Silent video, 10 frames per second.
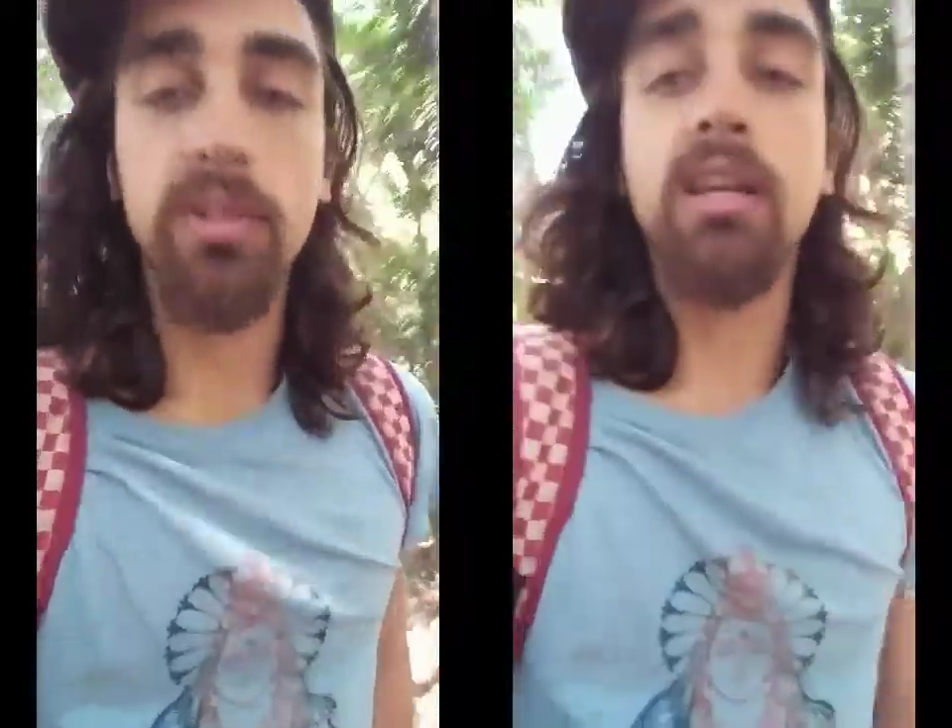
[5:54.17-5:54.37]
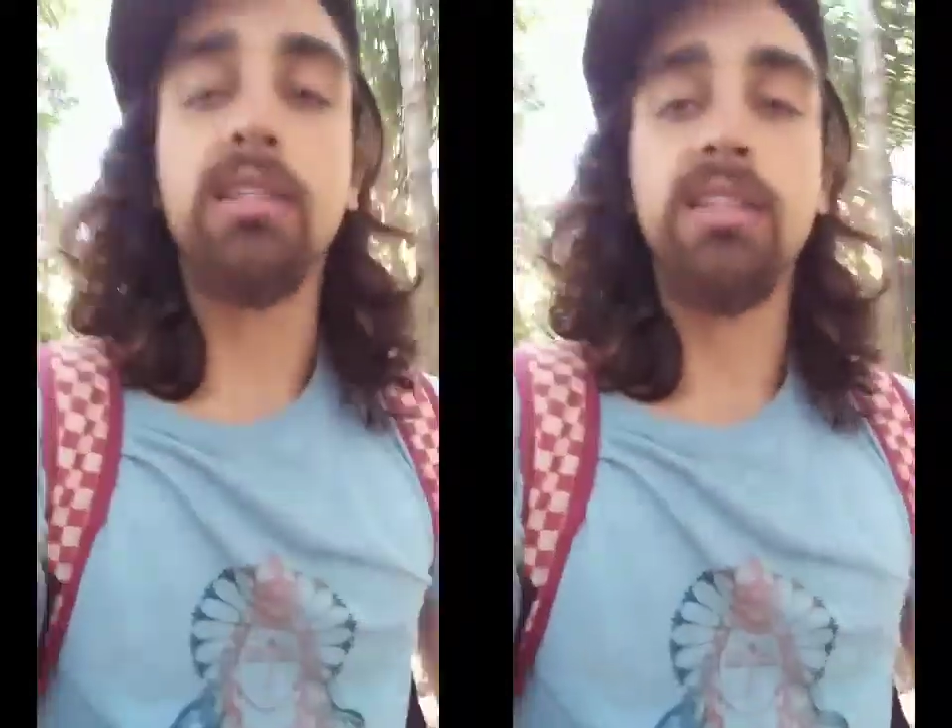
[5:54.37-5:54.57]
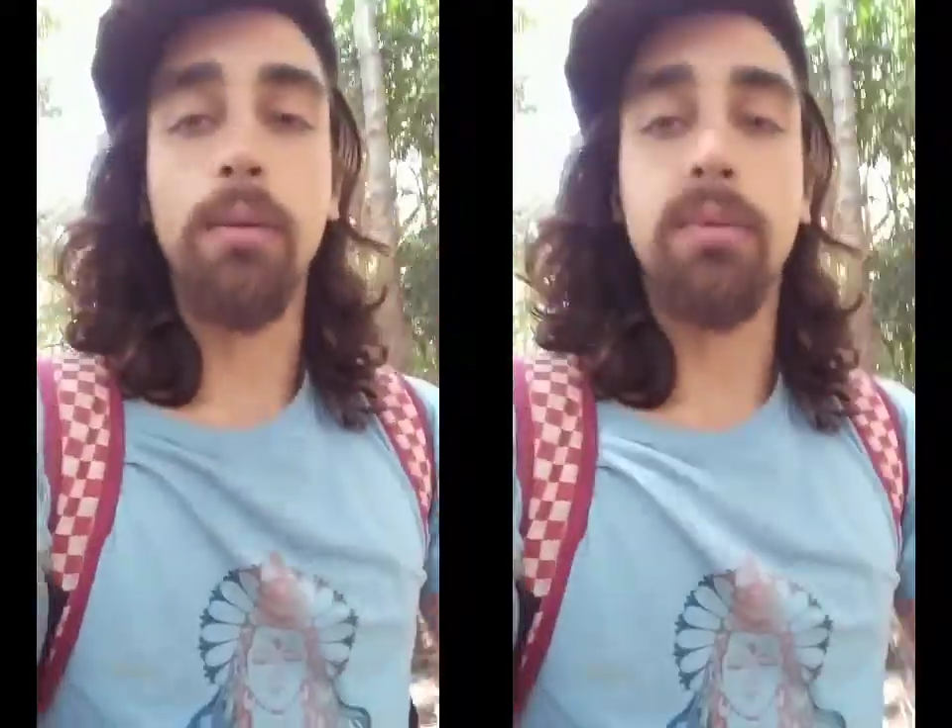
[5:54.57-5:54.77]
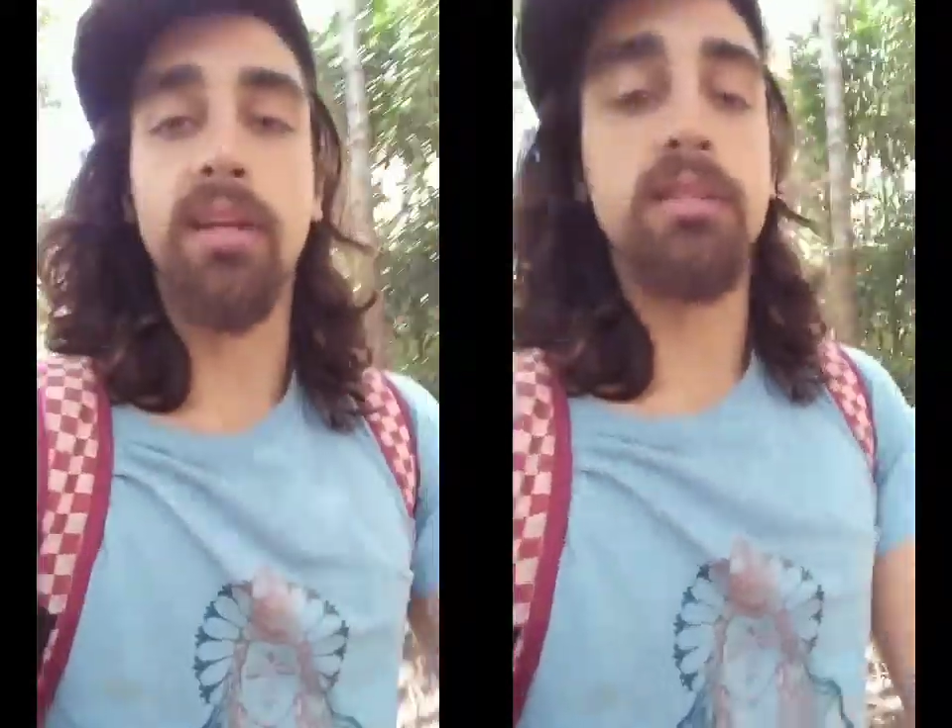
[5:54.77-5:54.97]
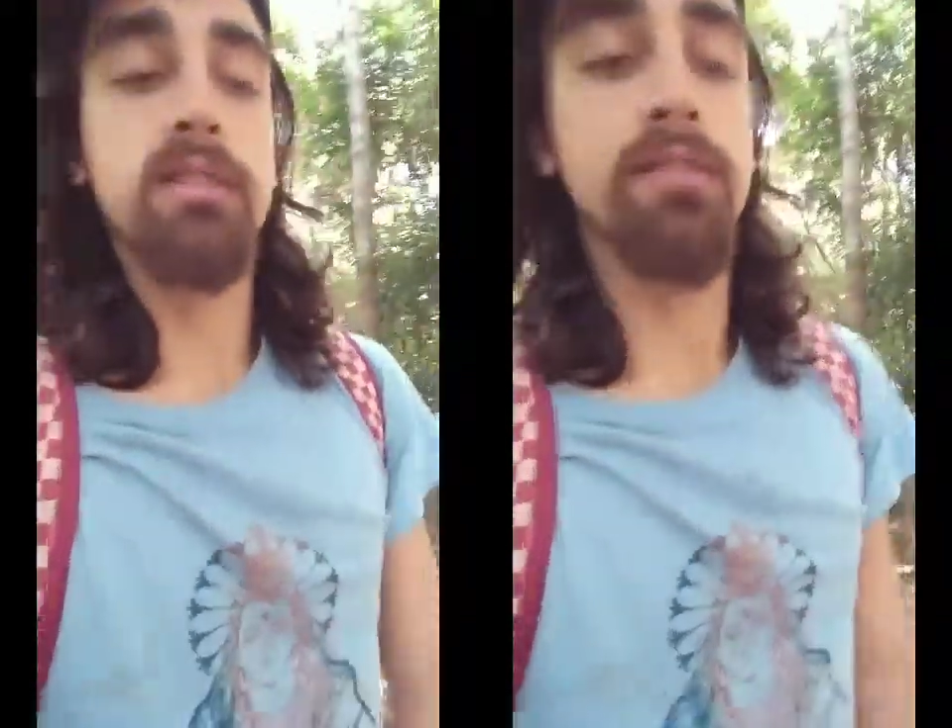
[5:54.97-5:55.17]
start tapping
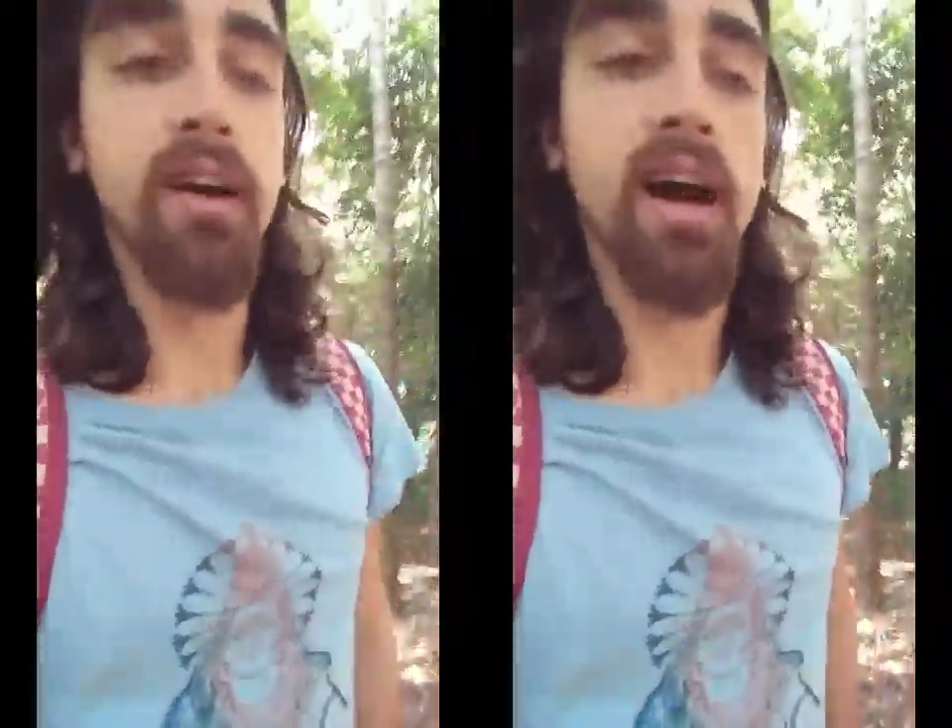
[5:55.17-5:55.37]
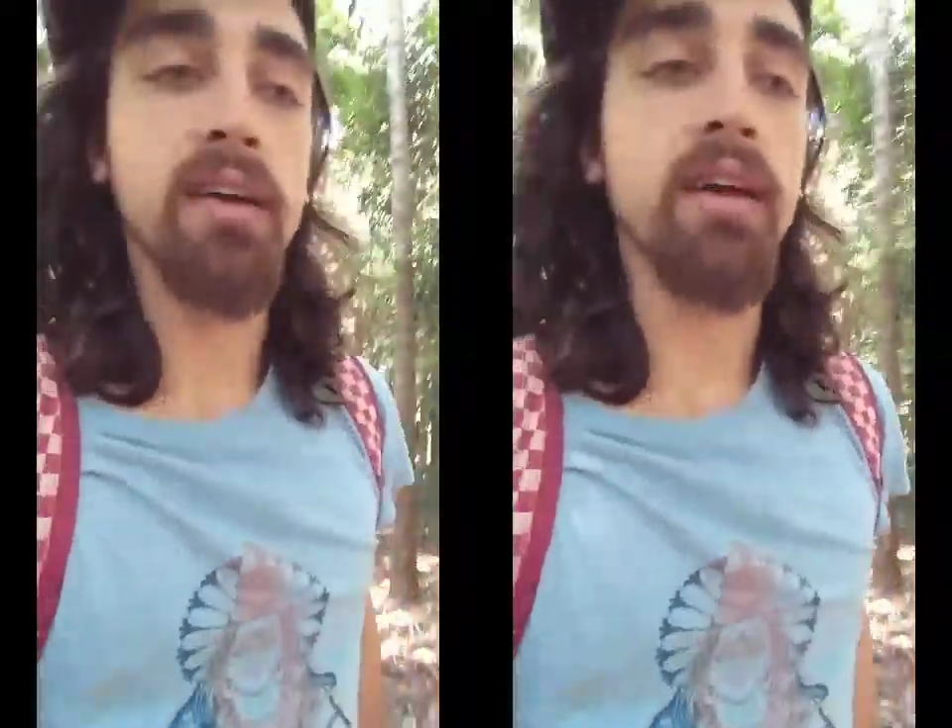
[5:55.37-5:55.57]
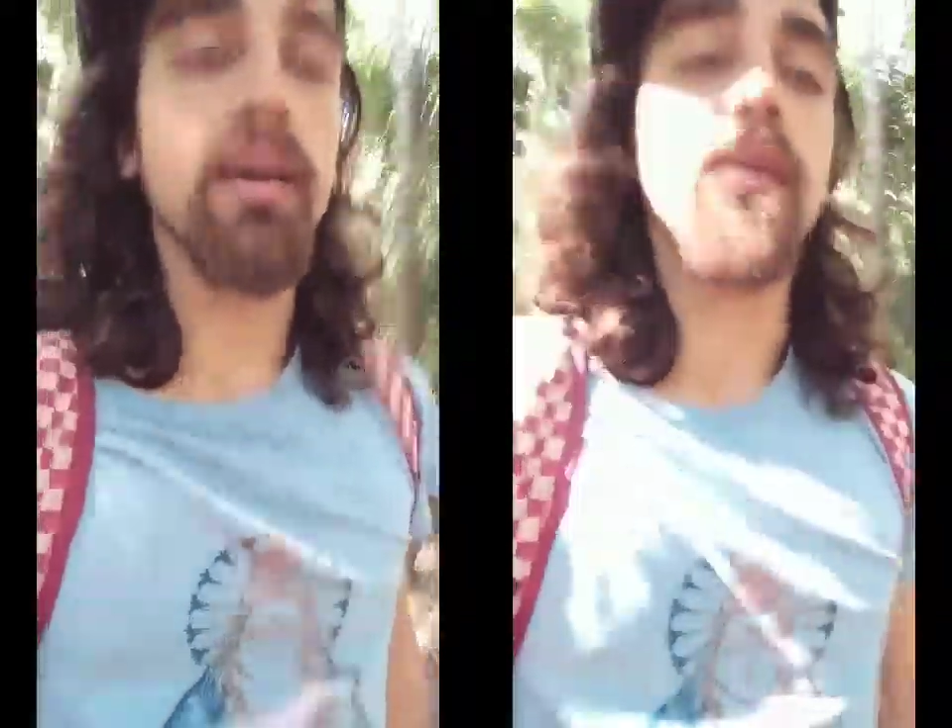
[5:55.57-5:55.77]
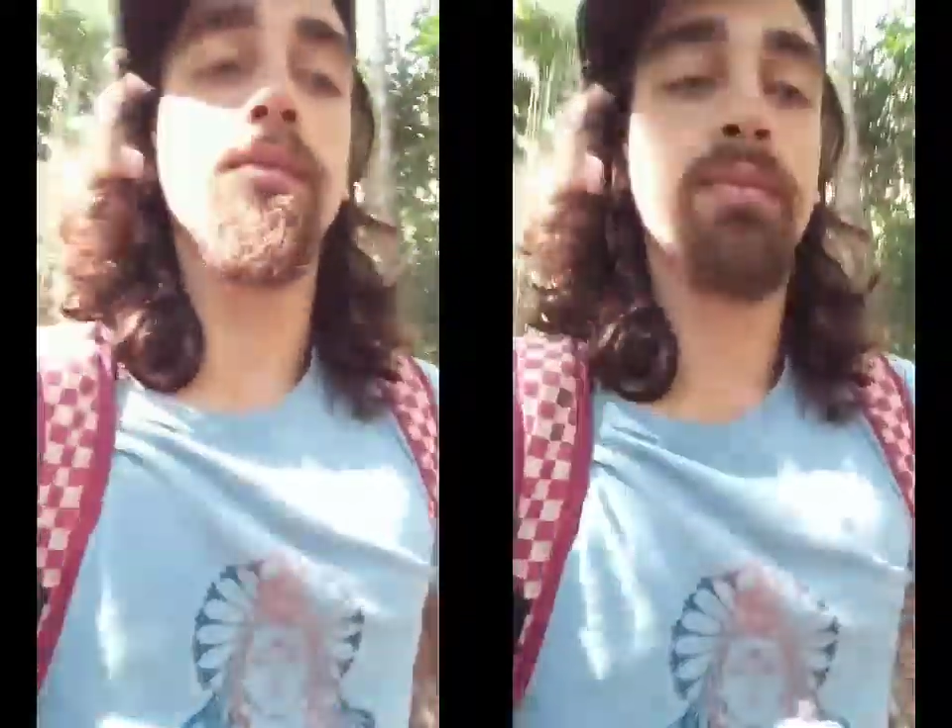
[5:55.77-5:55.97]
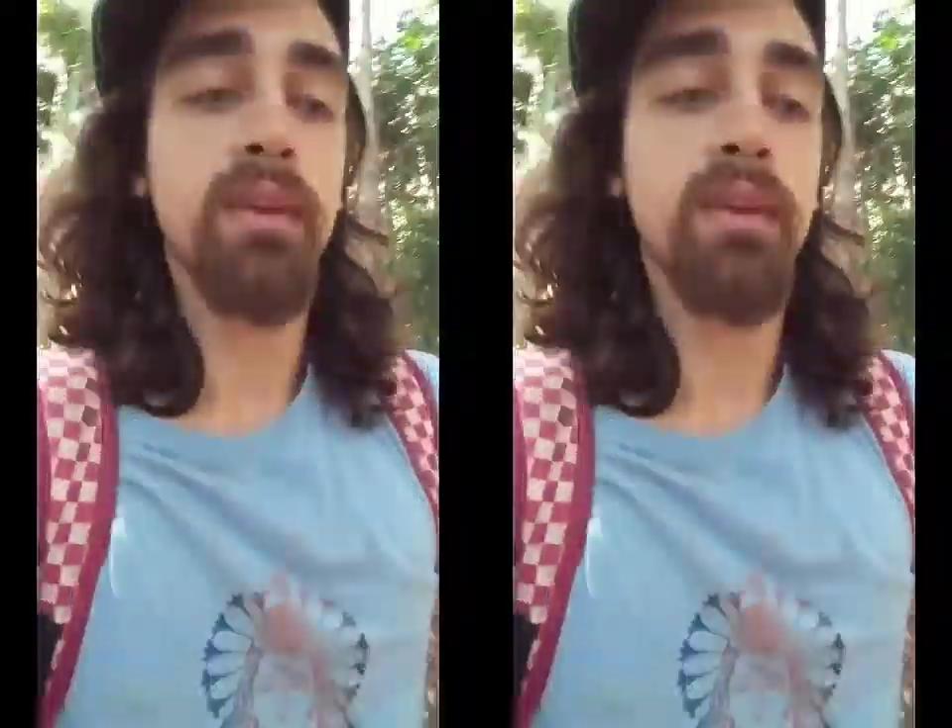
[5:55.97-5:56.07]
into fat, and